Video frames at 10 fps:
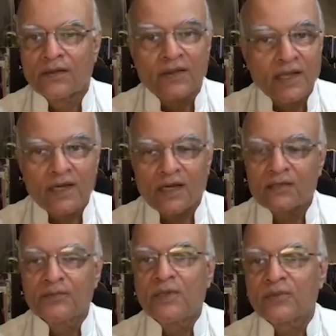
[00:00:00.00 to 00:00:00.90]
then other
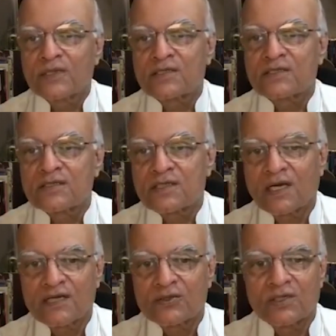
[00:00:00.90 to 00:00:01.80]
people's
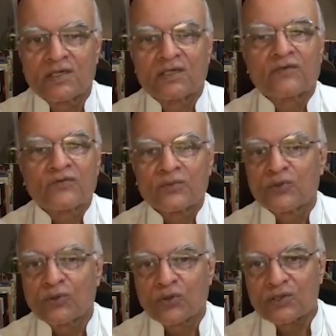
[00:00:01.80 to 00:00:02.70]
desire to learn from
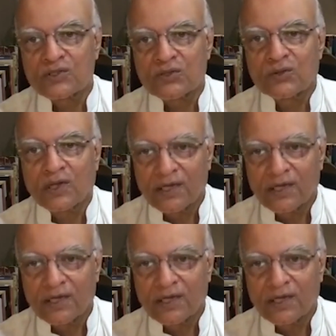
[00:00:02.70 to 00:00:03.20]
you also,